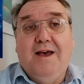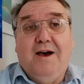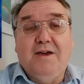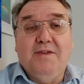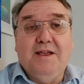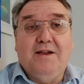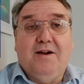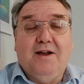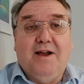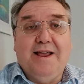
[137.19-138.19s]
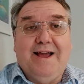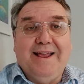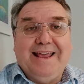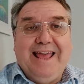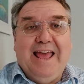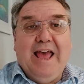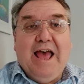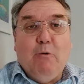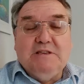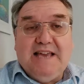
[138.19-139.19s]
I think I
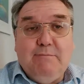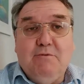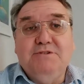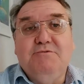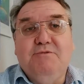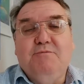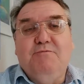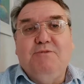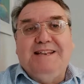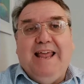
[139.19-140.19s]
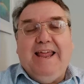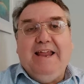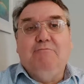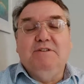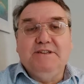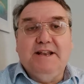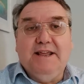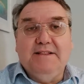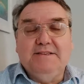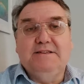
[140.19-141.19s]
was able to retain
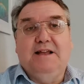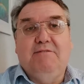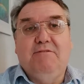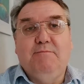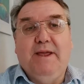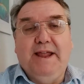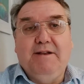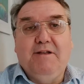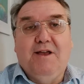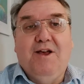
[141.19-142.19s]
resilience and remain